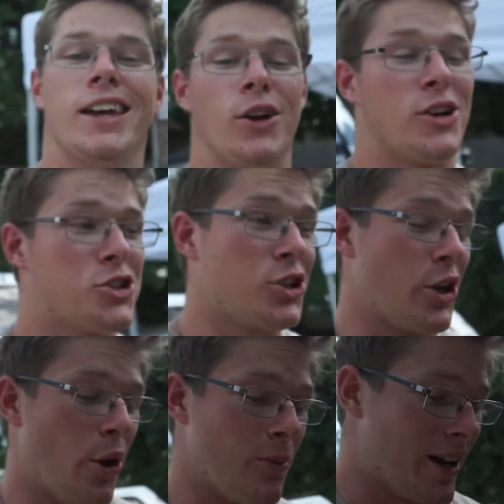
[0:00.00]
You know, I should have
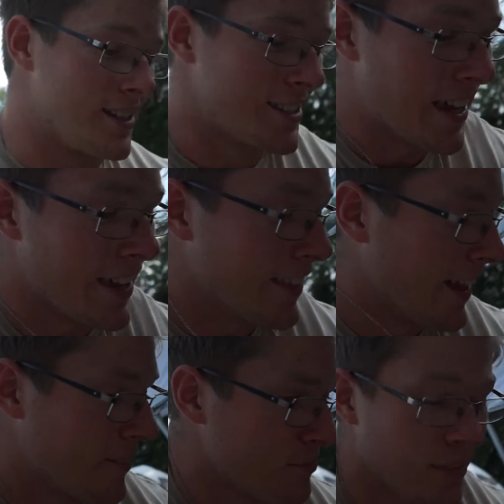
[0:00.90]
known by saying
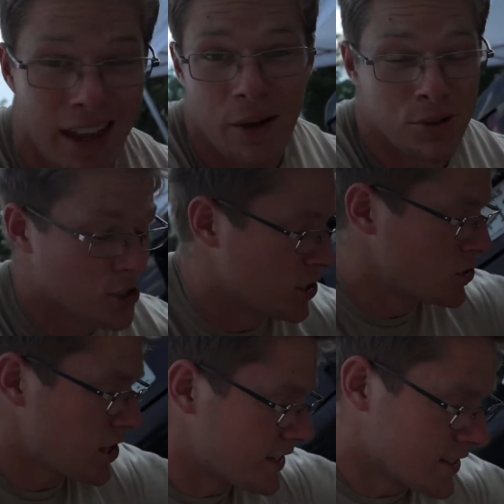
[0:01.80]
that I was gonna
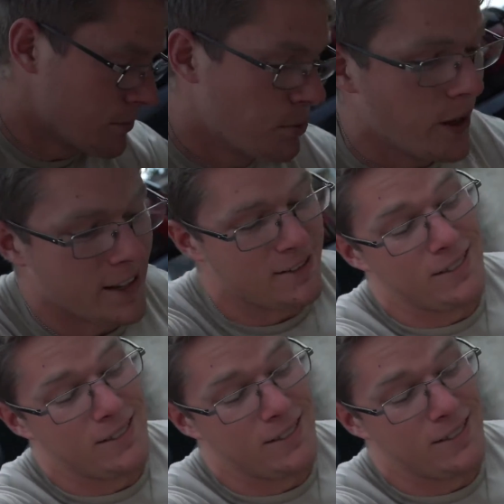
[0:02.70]
jinx it, but